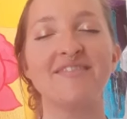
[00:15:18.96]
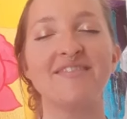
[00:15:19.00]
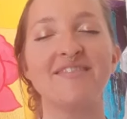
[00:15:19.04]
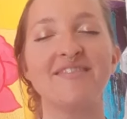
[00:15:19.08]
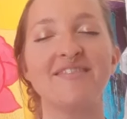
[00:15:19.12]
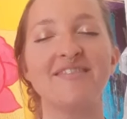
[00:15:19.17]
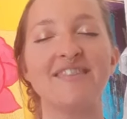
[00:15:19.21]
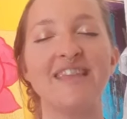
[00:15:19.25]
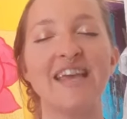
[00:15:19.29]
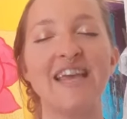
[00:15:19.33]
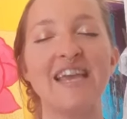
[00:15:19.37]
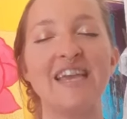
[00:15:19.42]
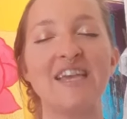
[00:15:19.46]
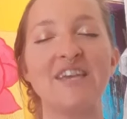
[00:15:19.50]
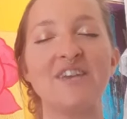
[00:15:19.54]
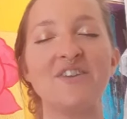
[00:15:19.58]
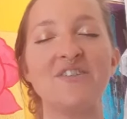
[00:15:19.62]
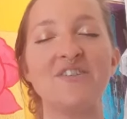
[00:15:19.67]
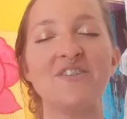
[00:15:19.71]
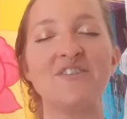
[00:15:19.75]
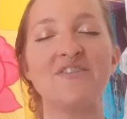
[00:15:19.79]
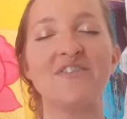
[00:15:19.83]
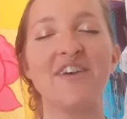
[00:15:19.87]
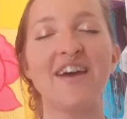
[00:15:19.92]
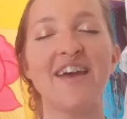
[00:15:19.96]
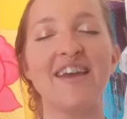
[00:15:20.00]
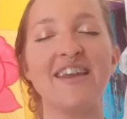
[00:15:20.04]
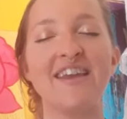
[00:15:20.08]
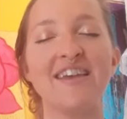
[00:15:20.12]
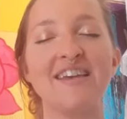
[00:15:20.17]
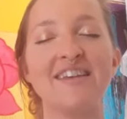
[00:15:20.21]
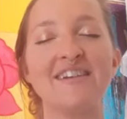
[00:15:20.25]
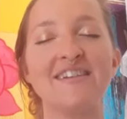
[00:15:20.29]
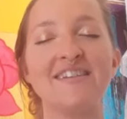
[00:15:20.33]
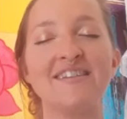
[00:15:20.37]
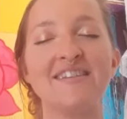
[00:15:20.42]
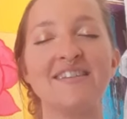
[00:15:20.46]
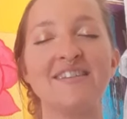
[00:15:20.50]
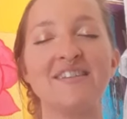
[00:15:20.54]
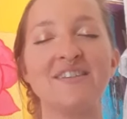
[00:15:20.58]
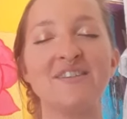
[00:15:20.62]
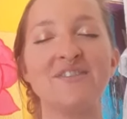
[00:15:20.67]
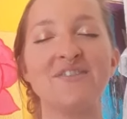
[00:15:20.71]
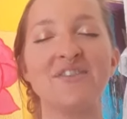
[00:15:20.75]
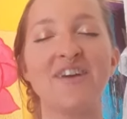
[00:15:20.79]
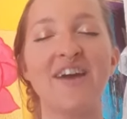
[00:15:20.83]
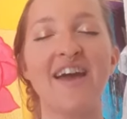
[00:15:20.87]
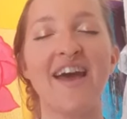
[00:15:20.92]
Thank you, Divine
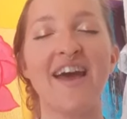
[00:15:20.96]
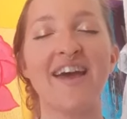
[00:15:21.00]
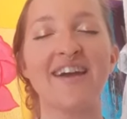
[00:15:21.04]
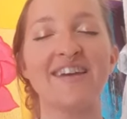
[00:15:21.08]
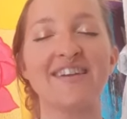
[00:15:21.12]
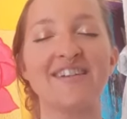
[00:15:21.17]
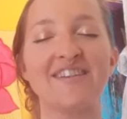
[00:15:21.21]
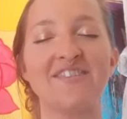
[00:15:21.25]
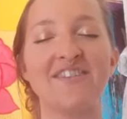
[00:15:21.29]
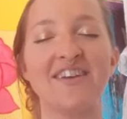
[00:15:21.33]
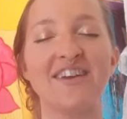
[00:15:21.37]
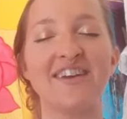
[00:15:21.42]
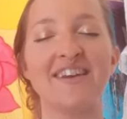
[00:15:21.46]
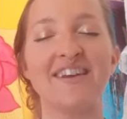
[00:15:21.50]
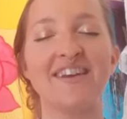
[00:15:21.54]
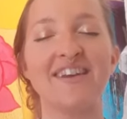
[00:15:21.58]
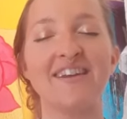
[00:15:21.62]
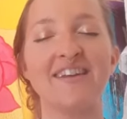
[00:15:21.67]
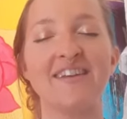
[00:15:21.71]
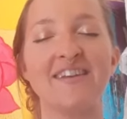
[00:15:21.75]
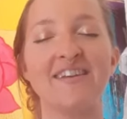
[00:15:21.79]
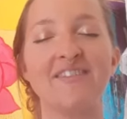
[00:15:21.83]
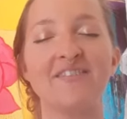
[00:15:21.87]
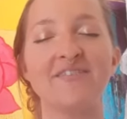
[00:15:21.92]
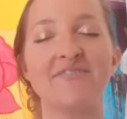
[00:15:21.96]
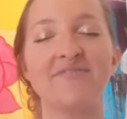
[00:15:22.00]
Innocence, for activating.